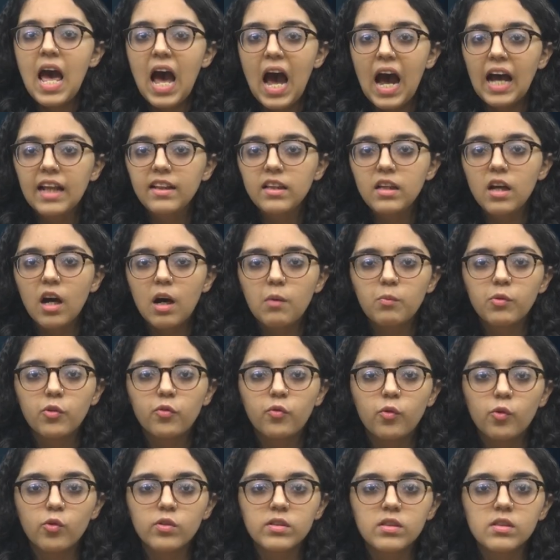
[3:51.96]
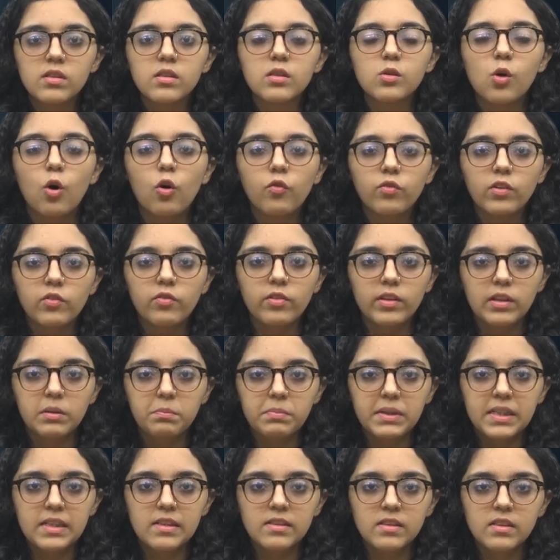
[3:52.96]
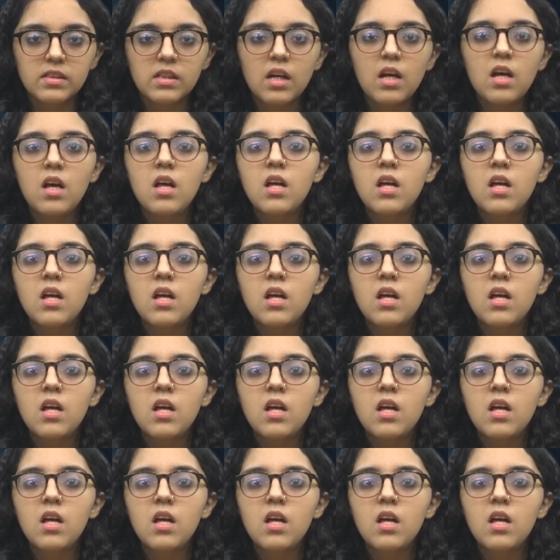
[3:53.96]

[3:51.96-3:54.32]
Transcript: and the Armed Forces of the Philippines.